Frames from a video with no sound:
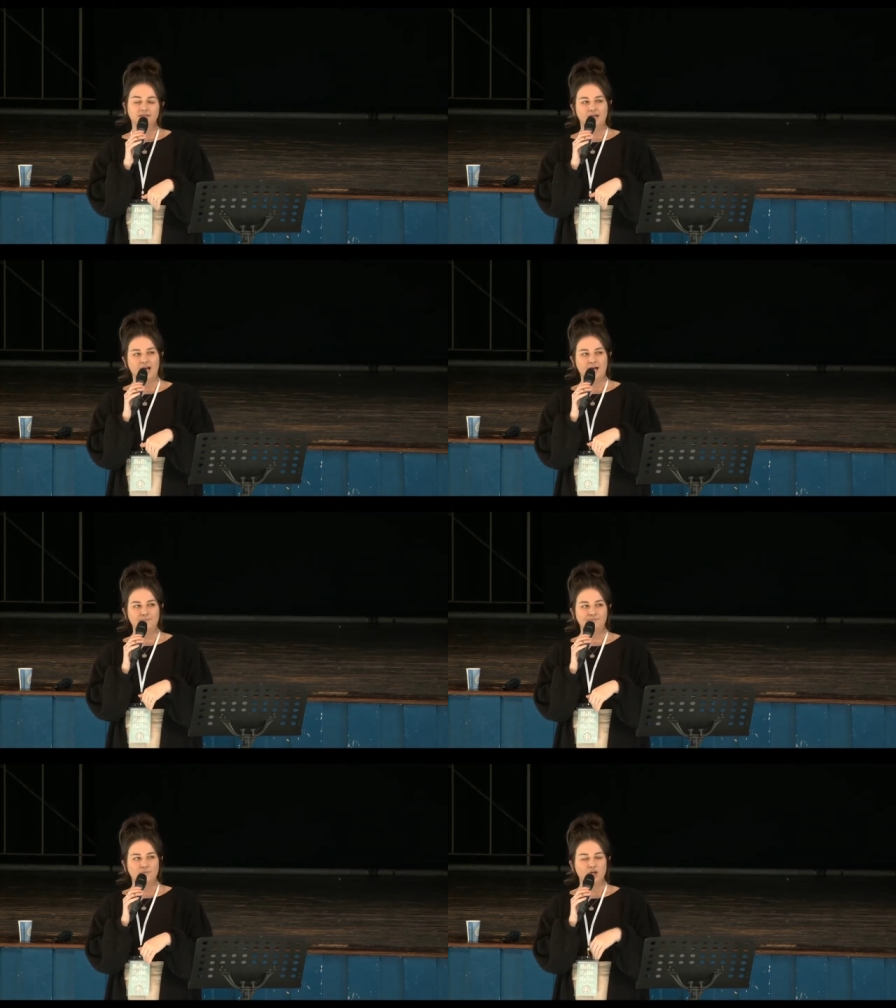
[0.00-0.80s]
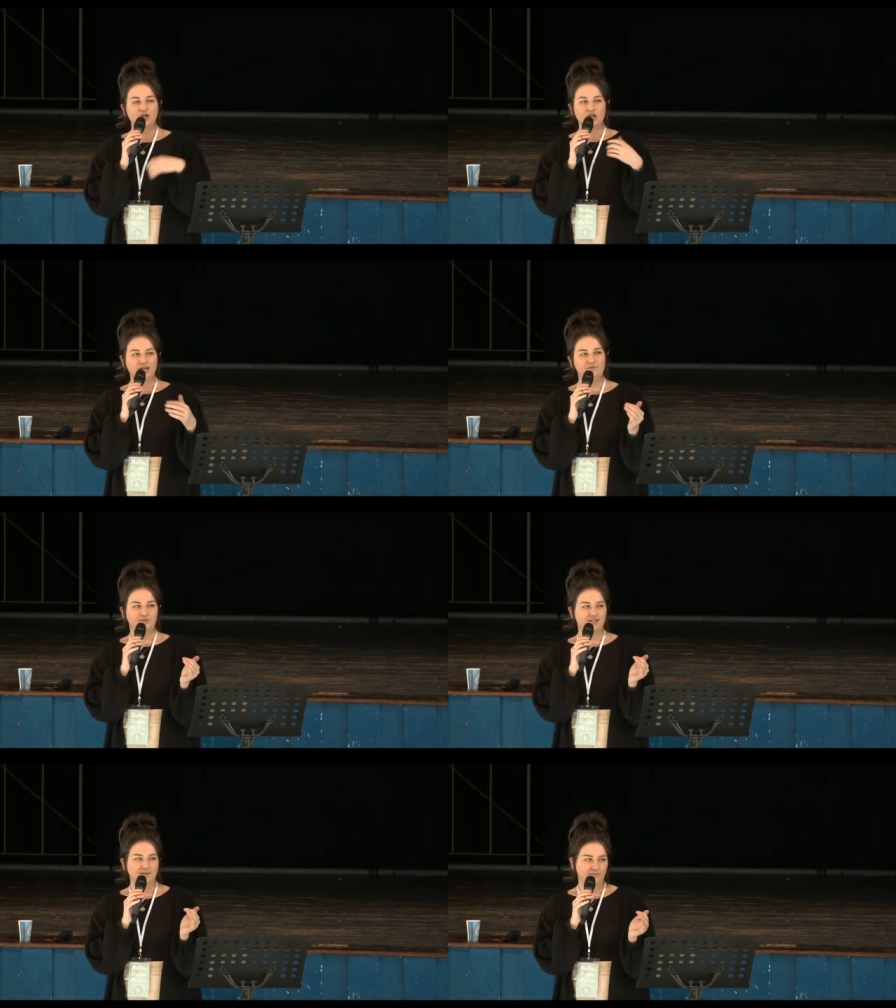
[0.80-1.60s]
um, you're looking
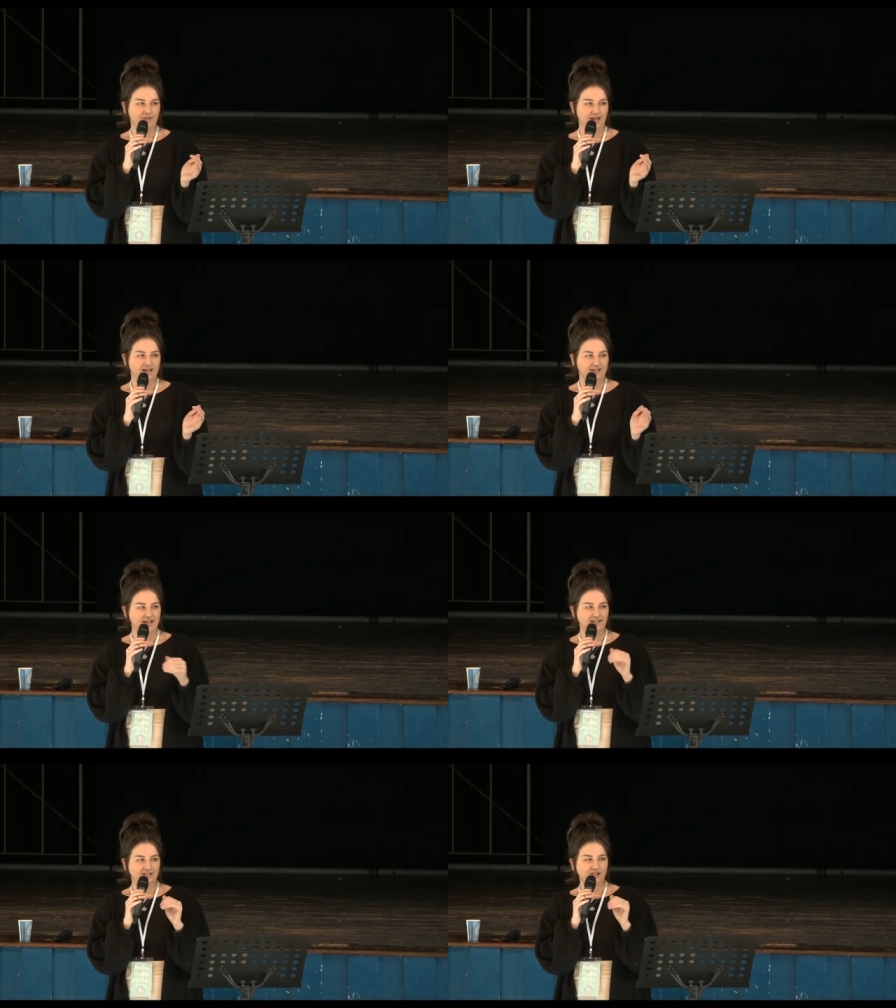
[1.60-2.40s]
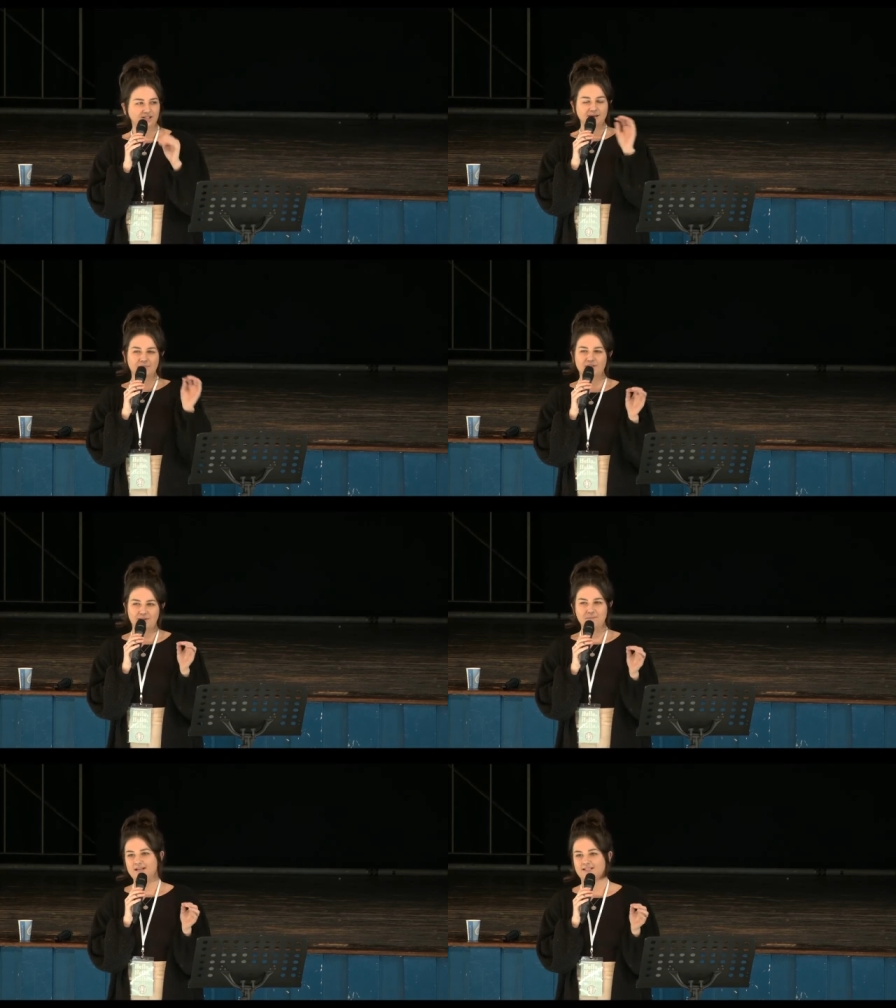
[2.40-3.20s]
for something and there's just
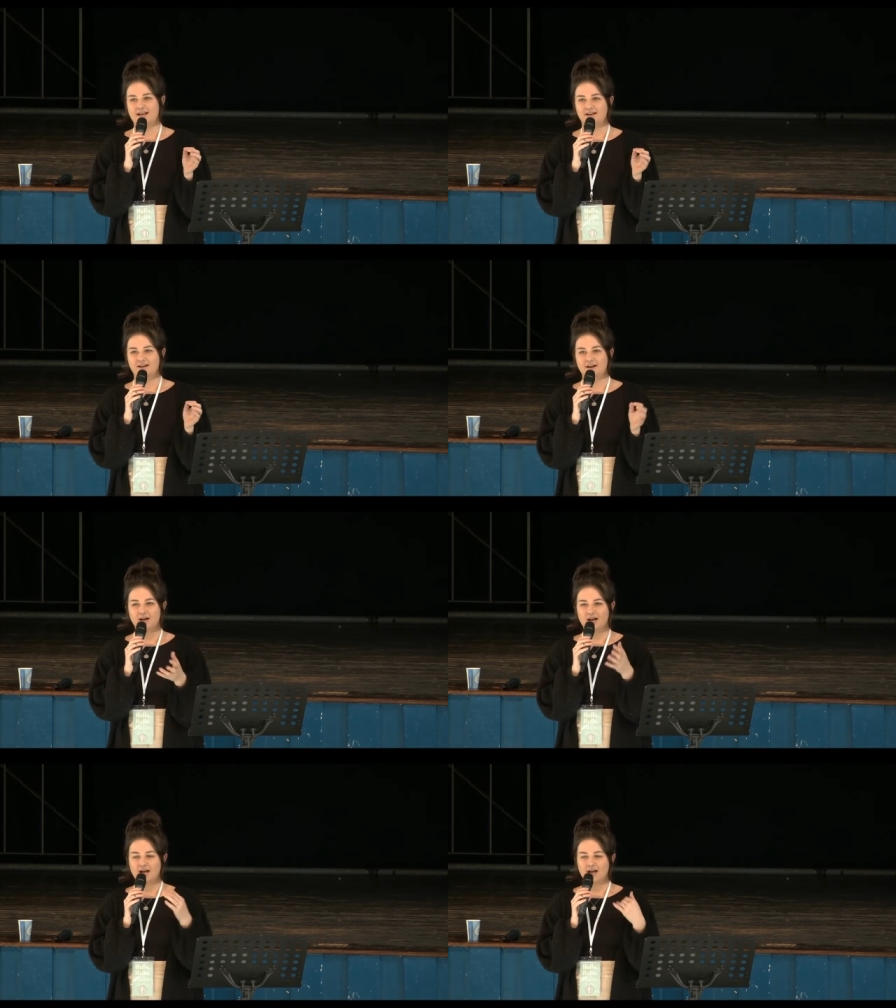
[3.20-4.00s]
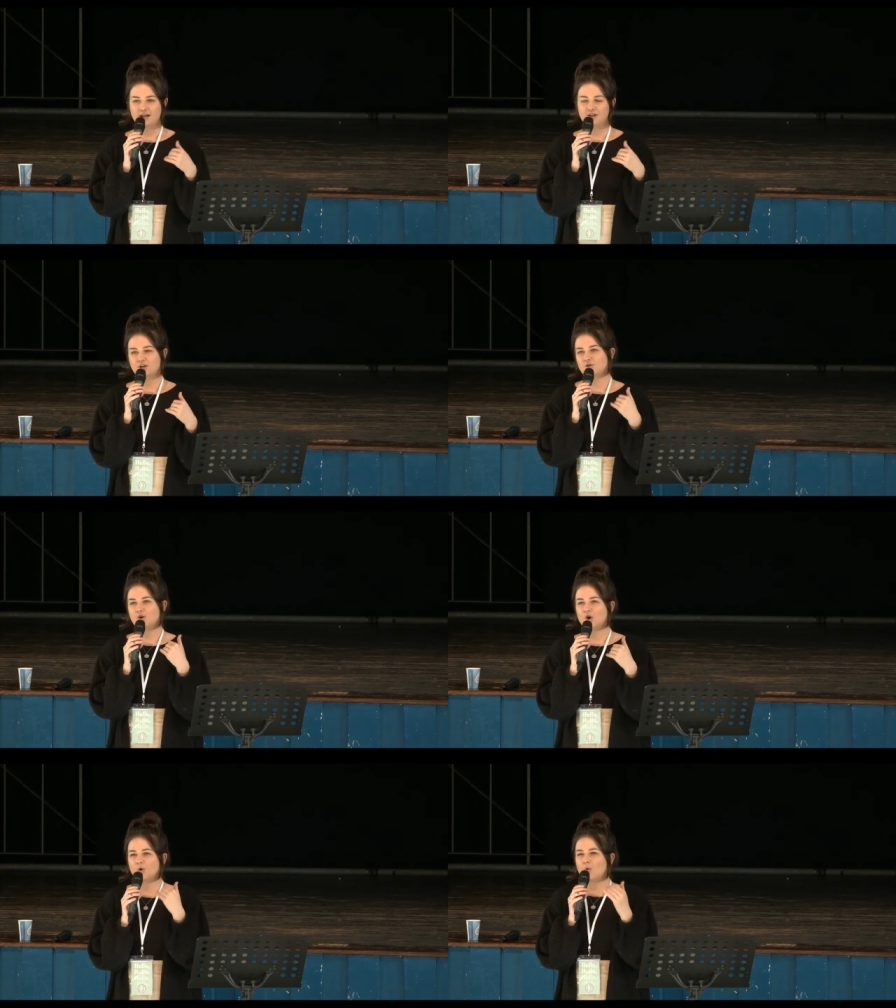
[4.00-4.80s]
something missing. Uh, you're
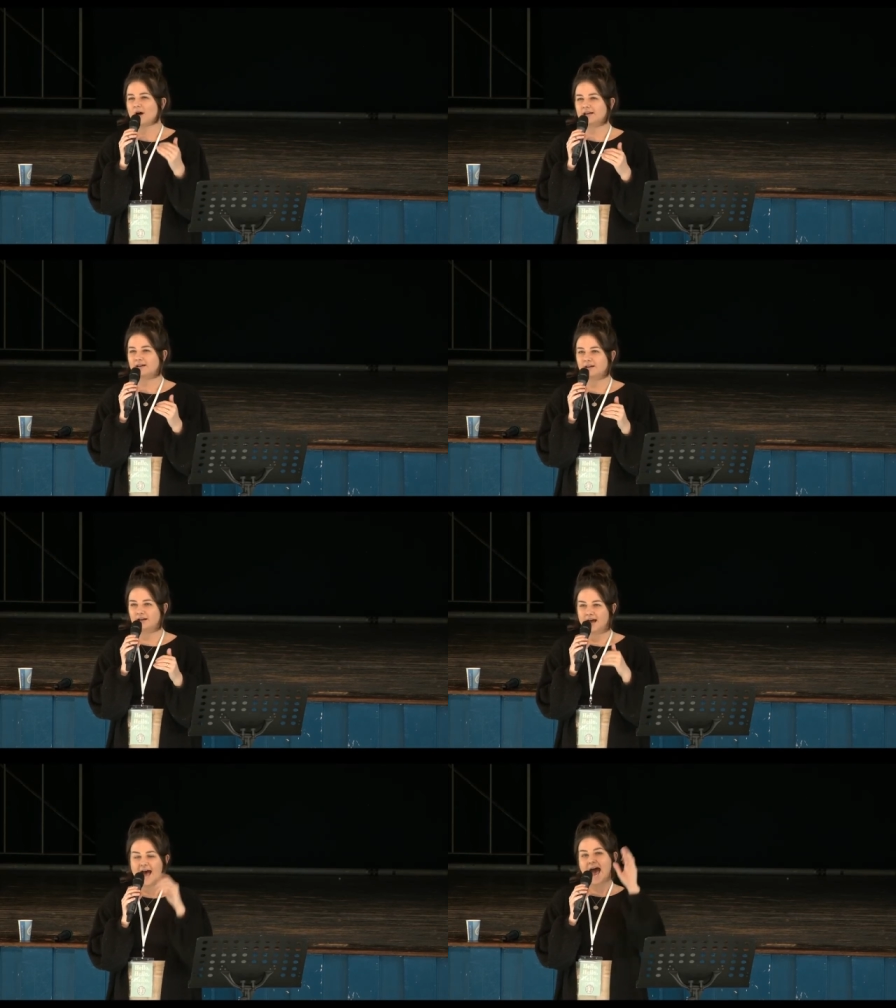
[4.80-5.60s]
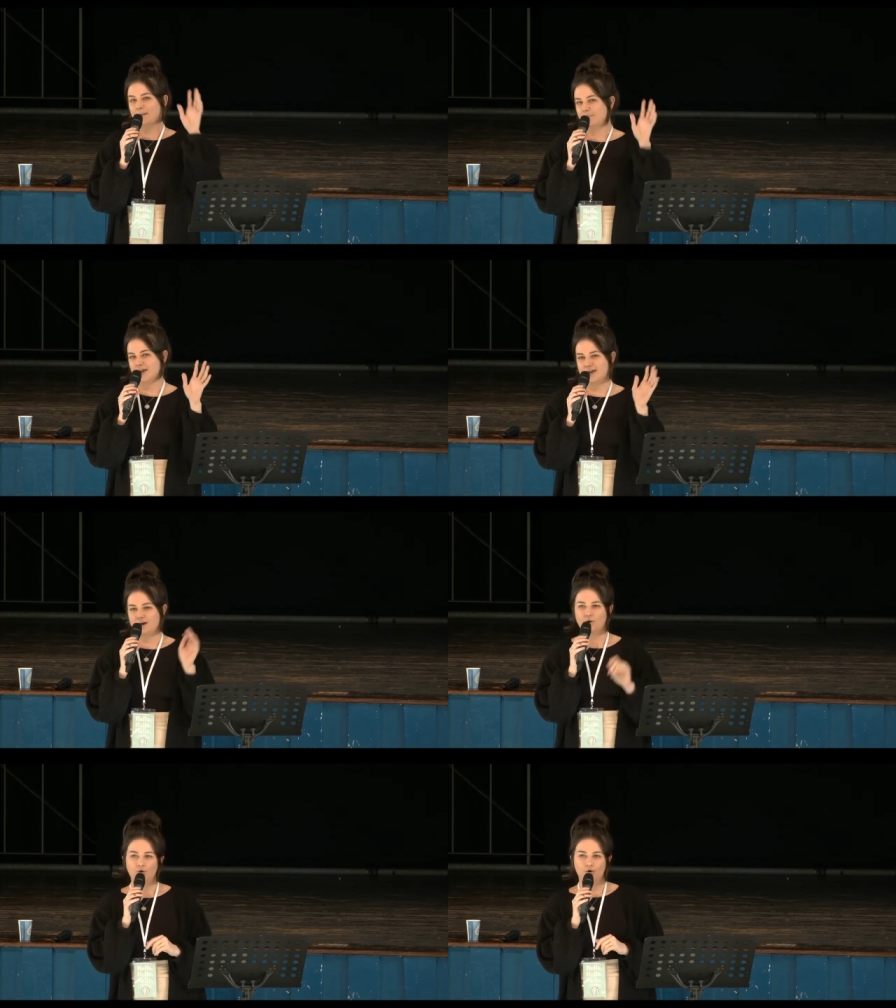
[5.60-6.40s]
not quite happy
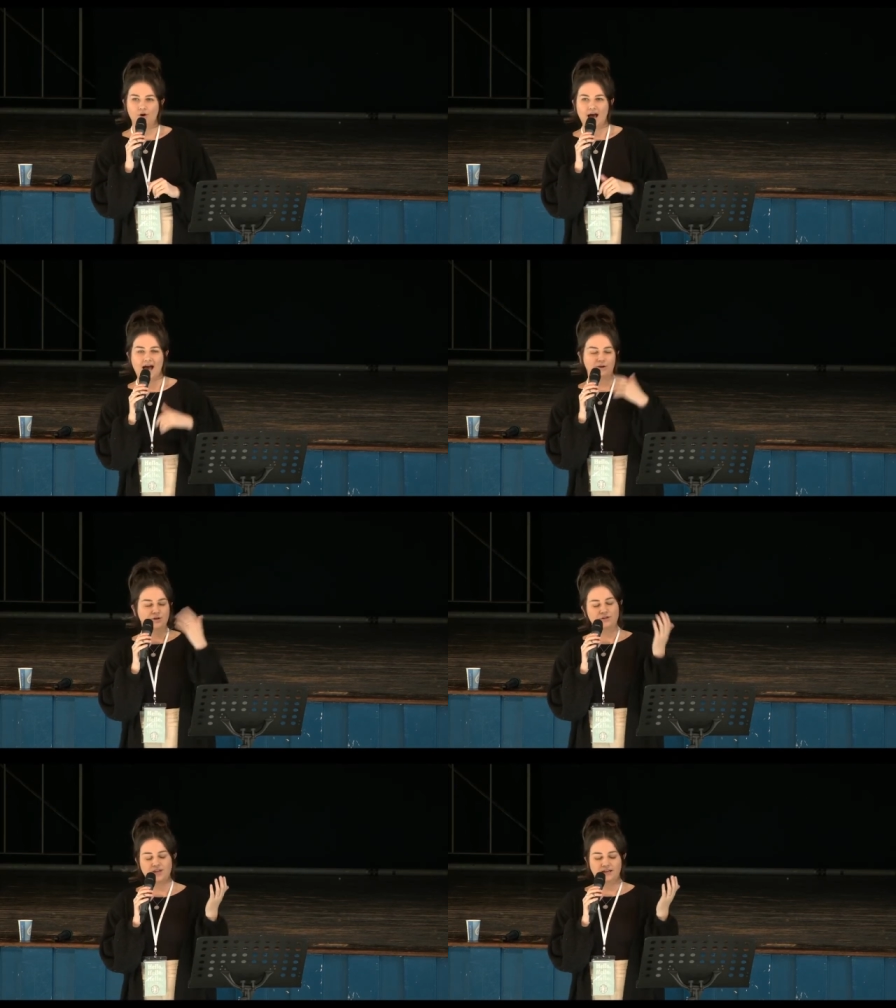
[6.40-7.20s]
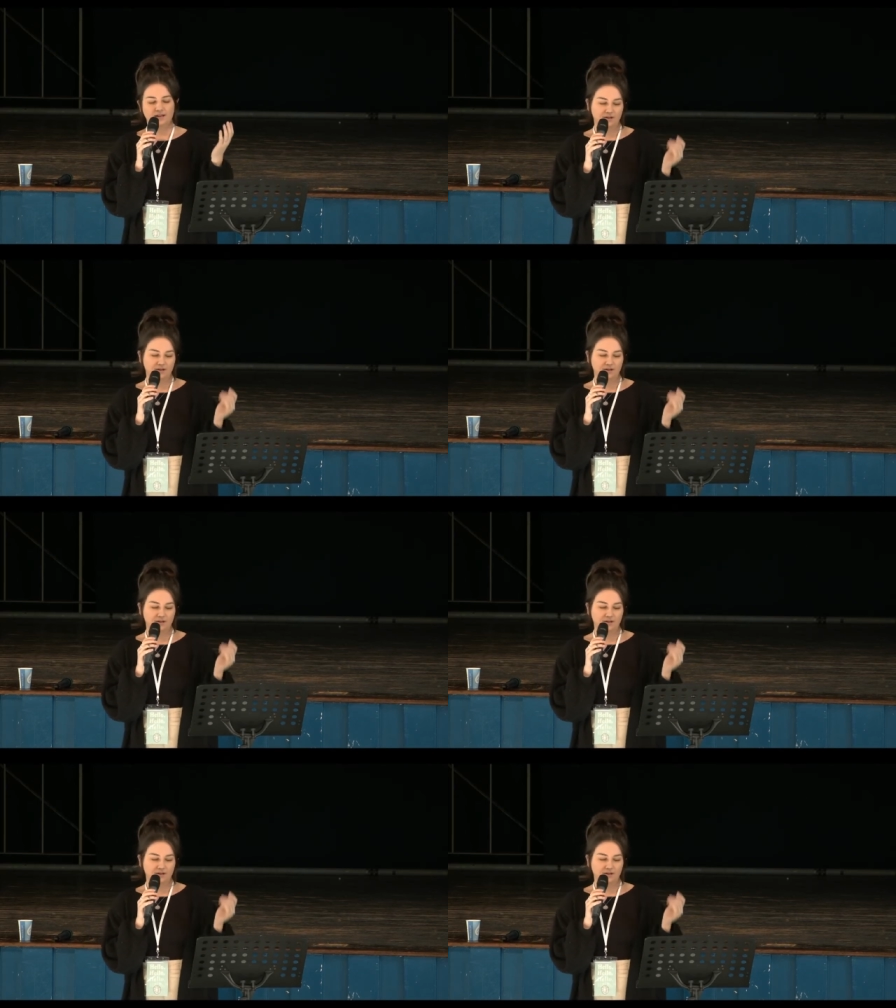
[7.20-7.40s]
or how you think